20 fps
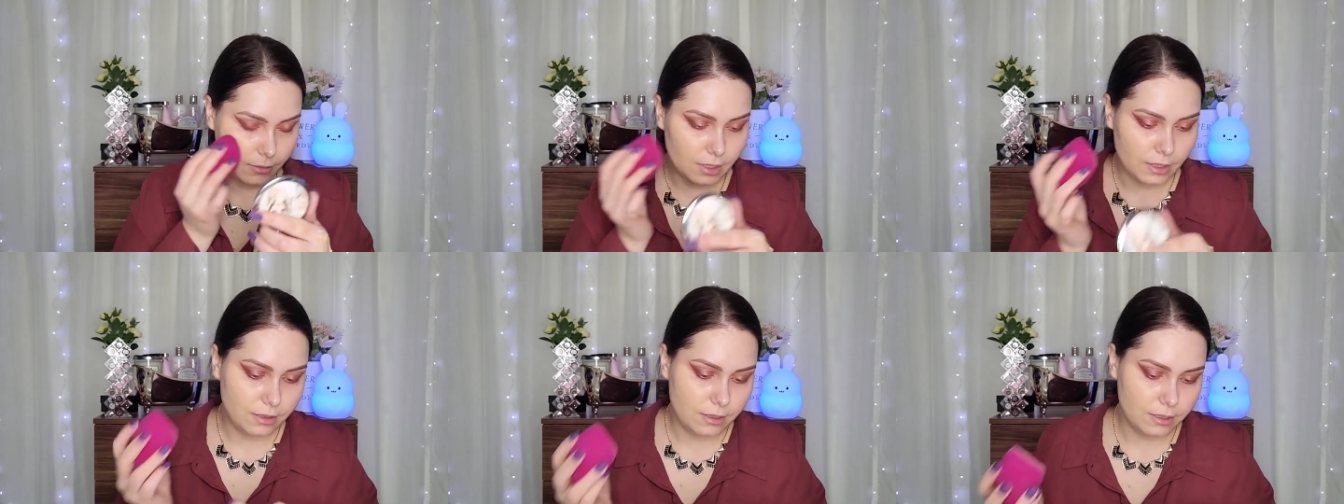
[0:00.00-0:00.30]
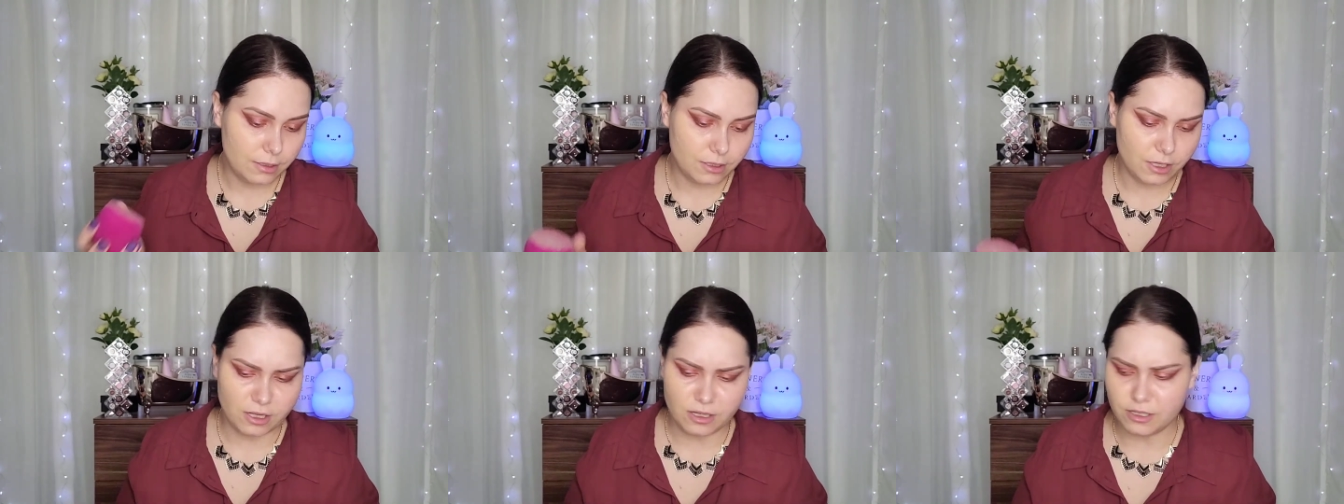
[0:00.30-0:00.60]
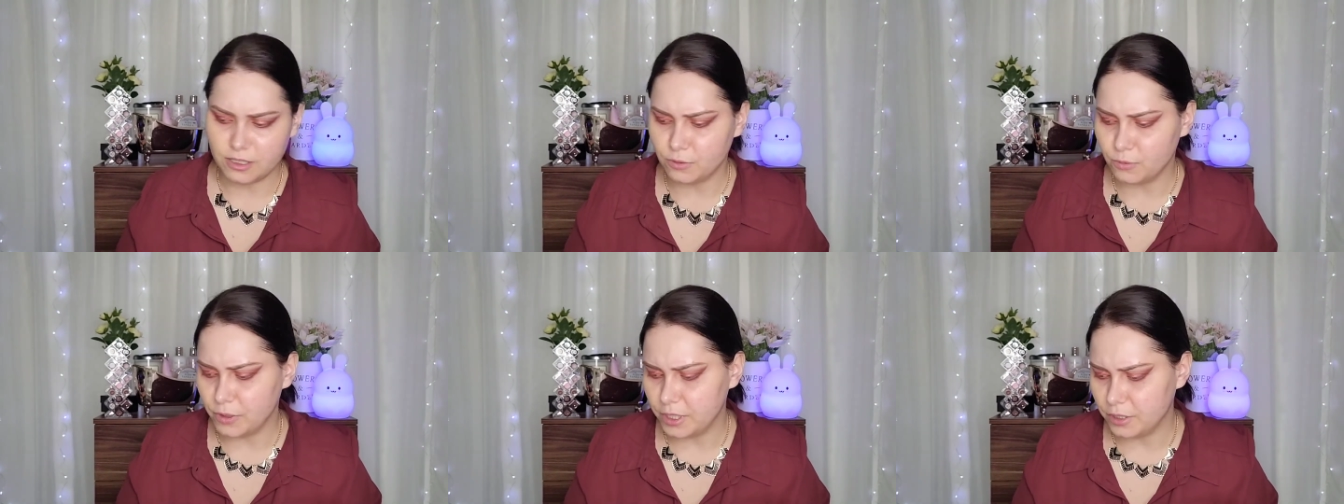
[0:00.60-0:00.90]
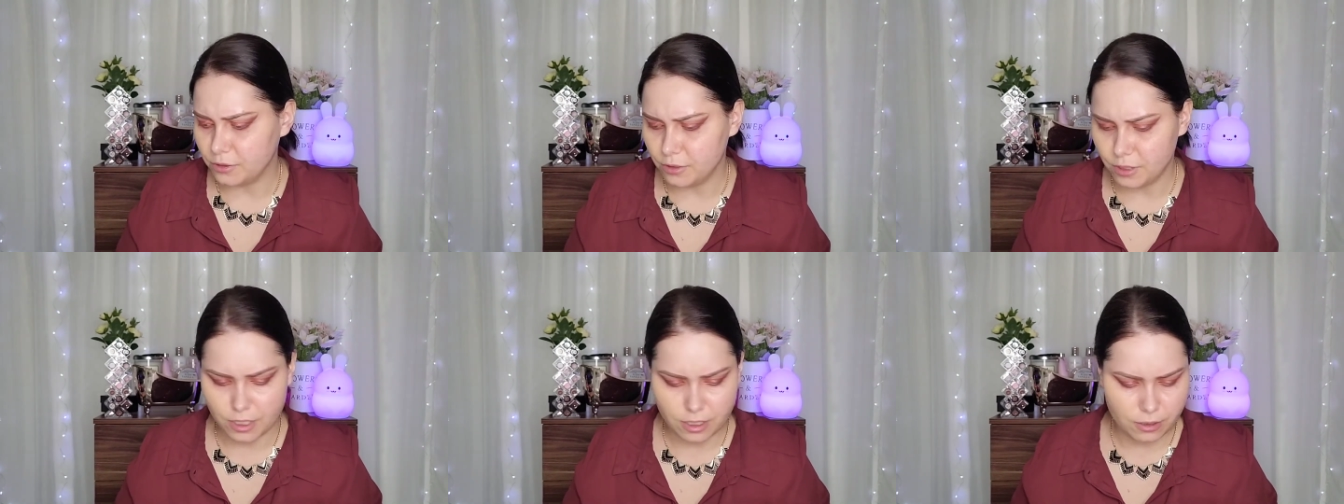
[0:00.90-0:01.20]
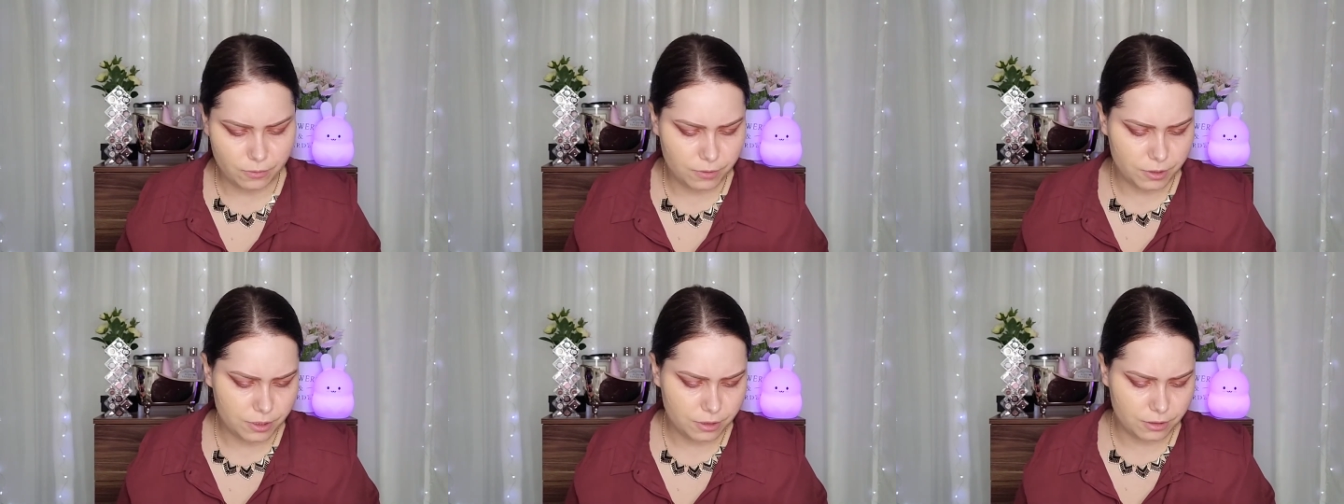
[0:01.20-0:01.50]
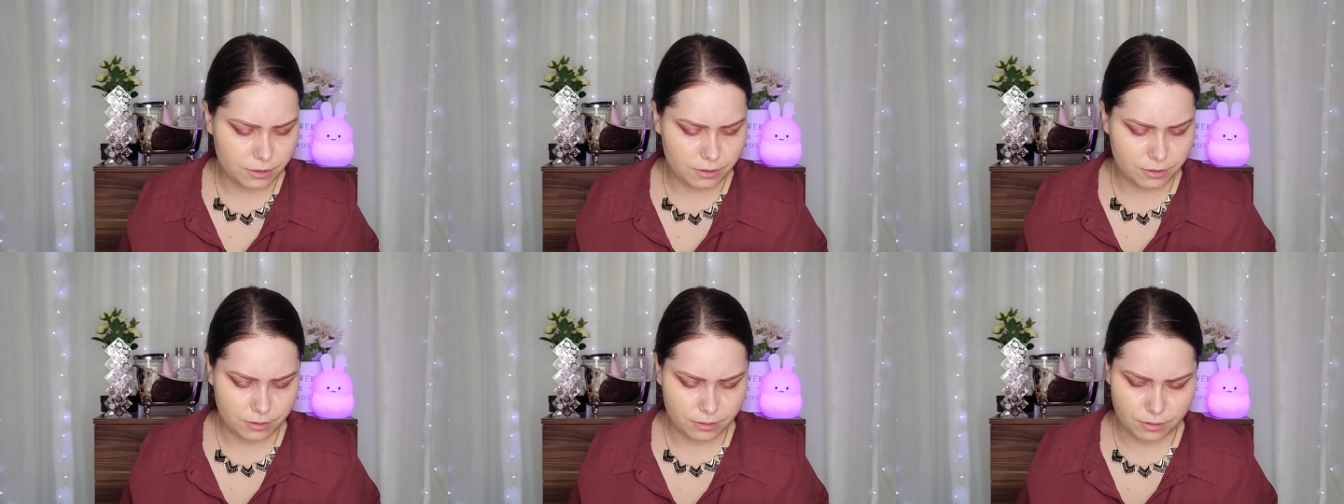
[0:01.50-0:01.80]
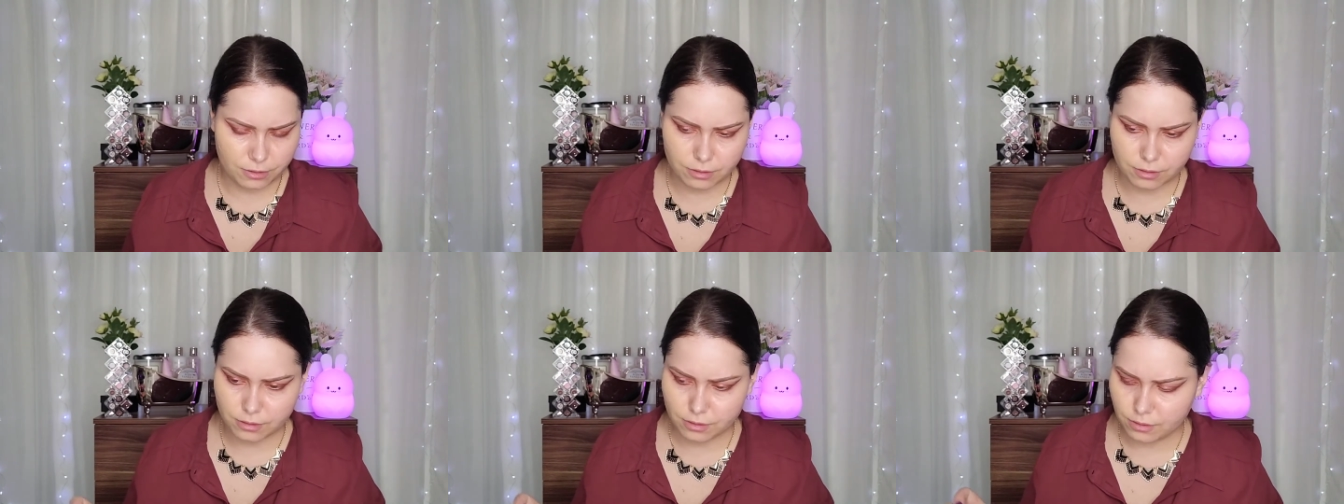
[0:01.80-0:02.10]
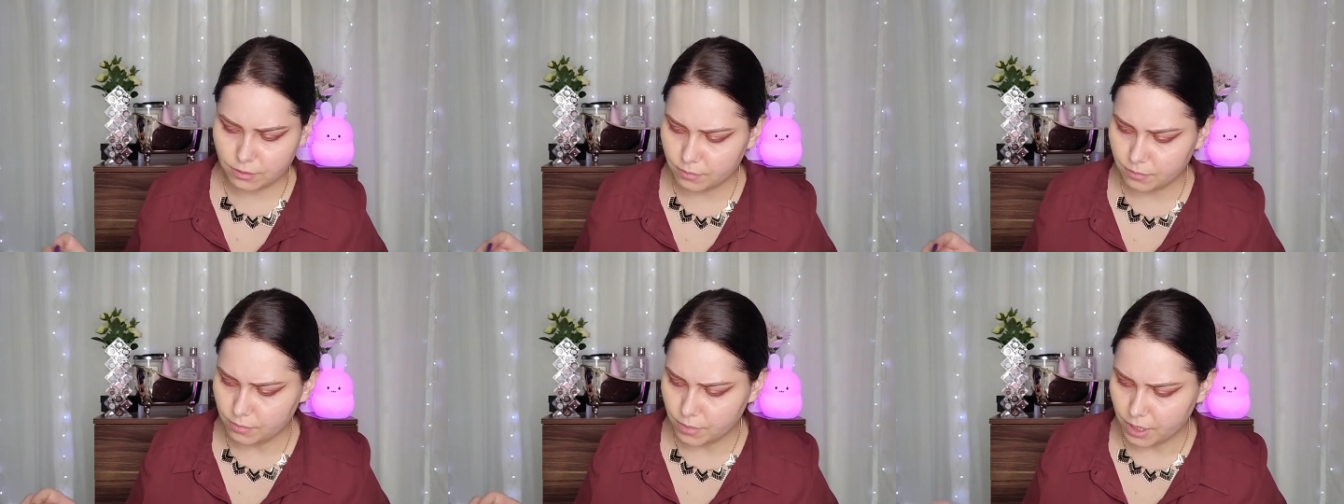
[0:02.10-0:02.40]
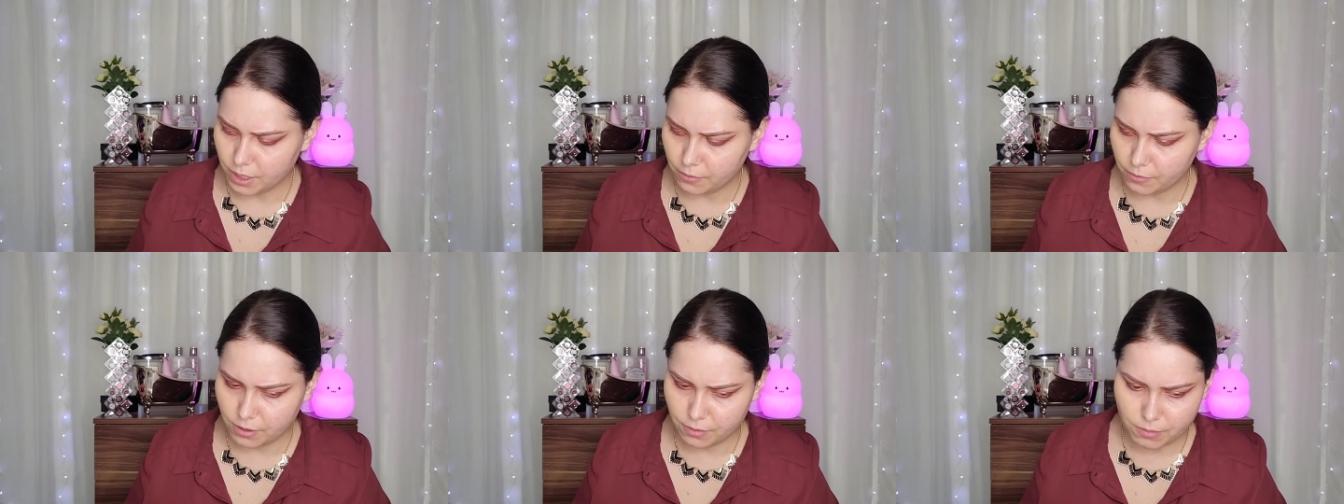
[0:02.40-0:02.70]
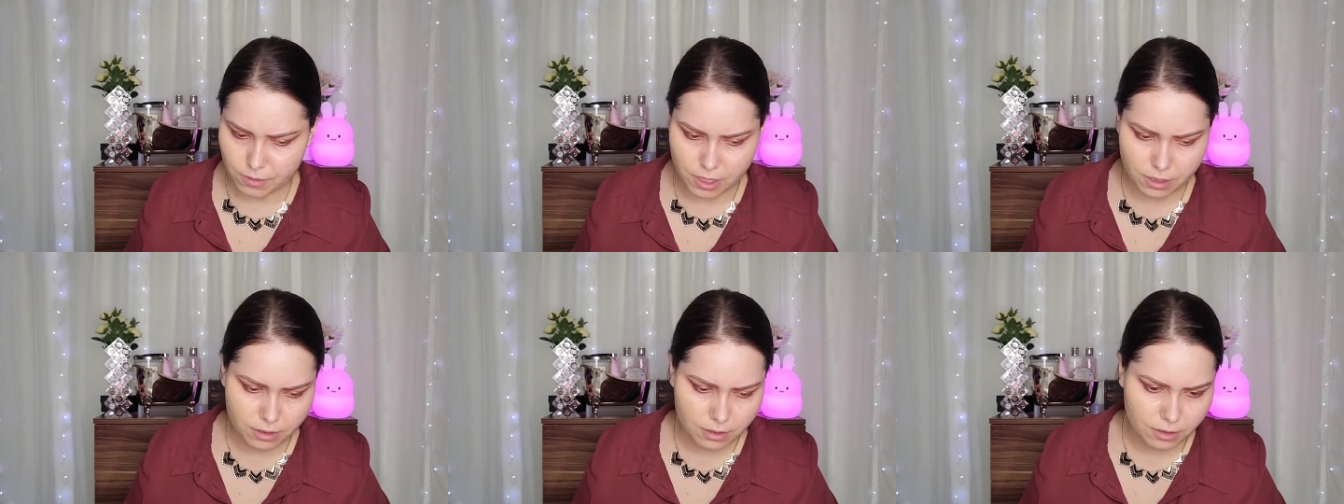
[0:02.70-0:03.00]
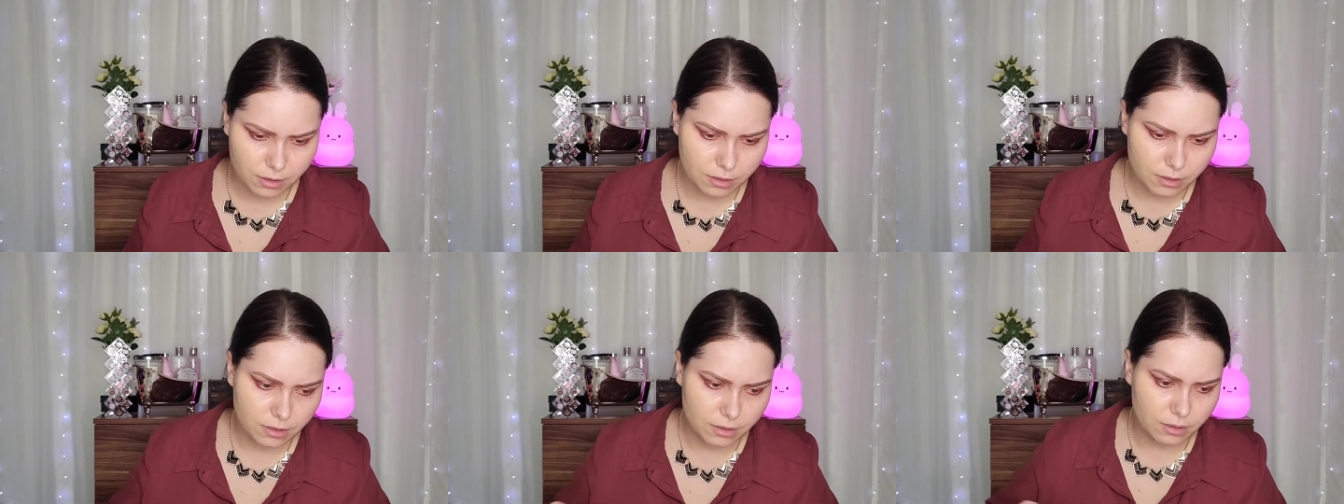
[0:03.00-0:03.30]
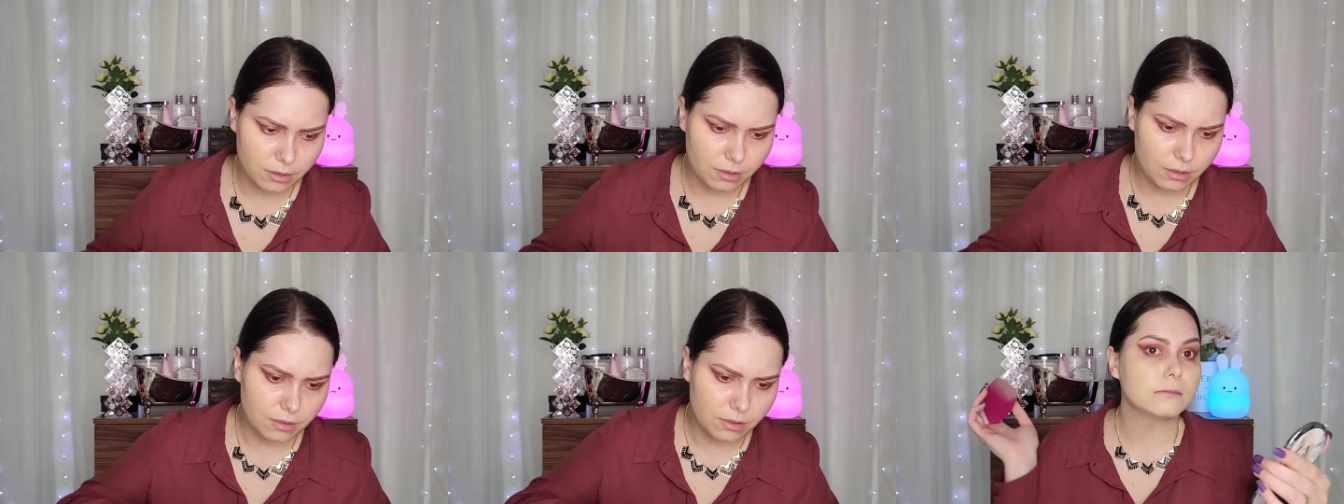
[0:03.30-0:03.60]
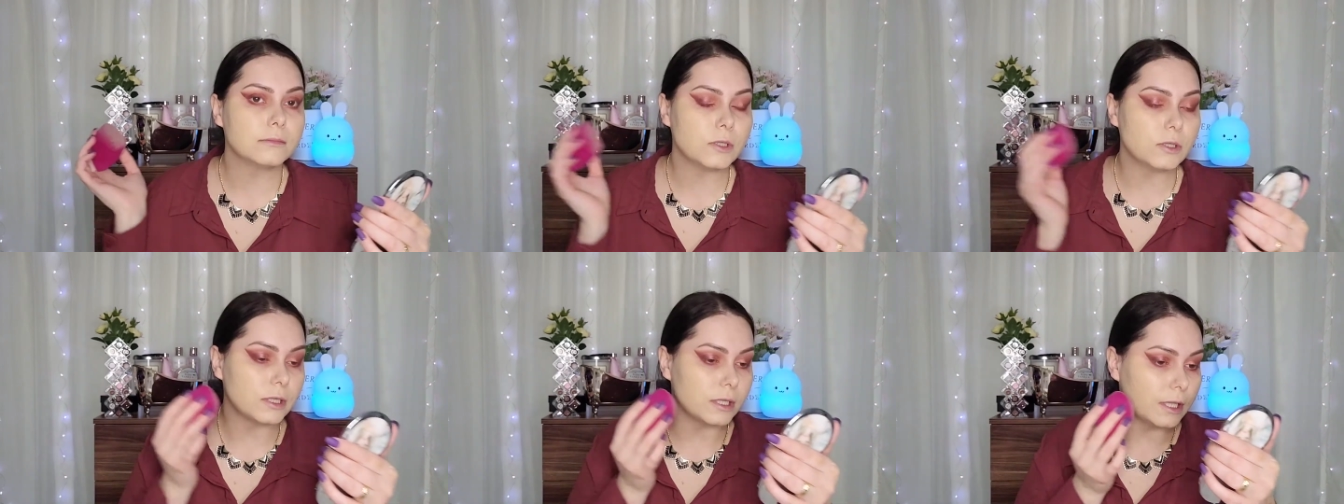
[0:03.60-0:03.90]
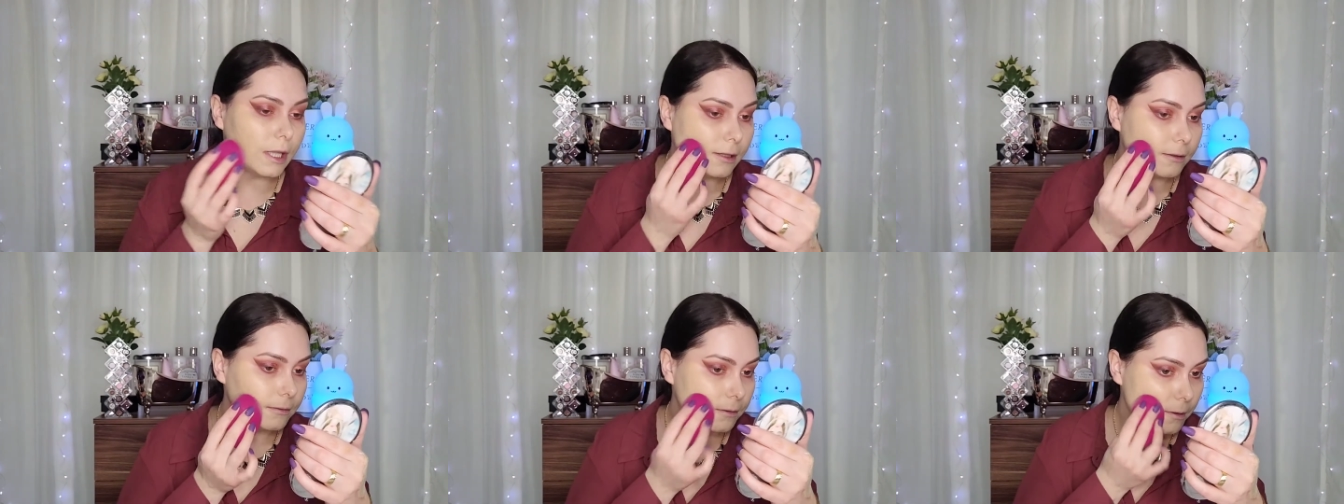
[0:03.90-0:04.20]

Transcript: This color is way too yellowish, bear with me. Look at that.